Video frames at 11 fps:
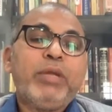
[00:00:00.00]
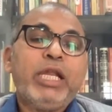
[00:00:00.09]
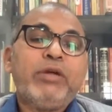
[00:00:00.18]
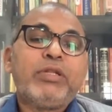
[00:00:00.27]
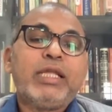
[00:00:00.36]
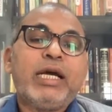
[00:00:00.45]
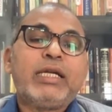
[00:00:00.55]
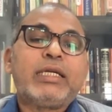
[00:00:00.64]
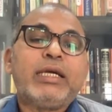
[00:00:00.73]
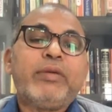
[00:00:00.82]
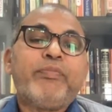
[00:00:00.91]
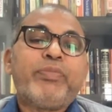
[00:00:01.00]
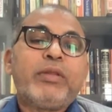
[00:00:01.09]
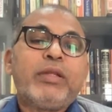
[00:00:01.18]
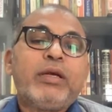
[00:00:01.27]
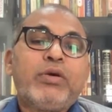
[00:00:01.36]
believed that
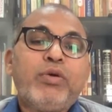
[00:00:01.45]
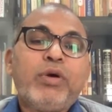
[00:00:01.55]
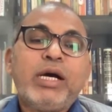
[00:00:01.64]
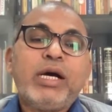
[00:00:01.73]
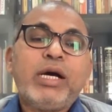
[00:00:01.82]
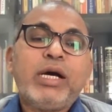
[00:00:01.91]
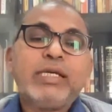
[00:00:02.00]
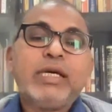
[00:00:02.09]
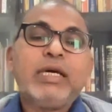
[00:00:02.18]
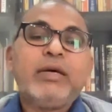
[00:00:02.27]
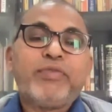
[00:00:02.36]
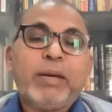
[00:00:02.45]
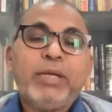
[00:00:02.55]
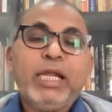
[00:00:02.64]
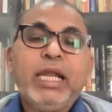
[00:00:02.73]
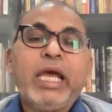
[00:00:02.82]
Gruhastha
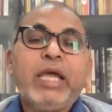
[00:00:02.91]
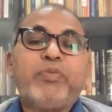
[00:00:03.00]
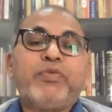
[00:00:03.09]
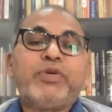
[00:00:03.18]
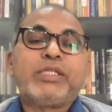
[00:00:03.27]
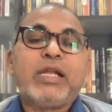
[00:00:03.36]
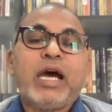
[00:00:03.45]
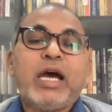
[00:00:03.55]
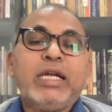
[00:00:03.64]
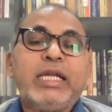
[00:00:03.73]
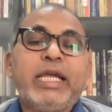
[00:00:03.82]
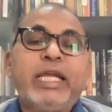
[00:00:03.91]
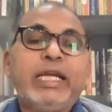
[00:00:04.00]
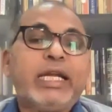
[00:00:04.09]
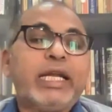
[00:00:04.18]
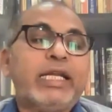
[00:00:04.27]
family life was not a
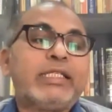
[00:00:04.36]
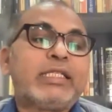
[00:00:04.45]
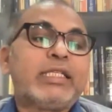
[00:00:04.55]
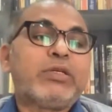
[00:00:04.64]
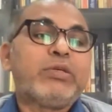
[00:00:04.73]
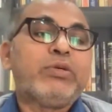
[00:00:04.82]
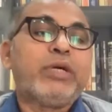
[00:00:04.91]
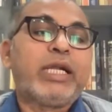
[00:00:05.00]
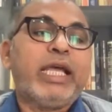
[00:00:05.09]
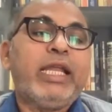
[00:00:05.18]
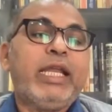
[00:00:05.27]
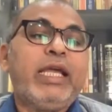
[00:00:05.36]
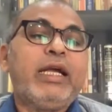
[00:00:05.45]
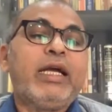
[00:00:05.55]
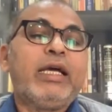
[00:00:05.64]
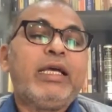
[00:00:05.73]
hindrance to
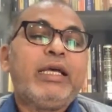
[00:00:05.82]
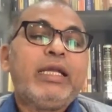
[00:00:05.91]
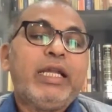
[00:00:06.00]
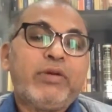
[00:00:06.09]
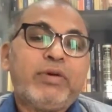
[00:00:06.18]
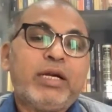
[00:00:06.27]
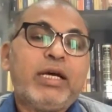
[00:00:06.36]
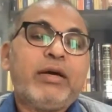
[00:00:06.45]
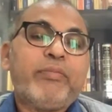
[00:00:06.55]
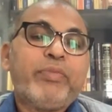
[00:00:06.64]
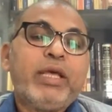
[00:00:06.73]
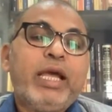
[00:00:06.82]
attaining nirvana.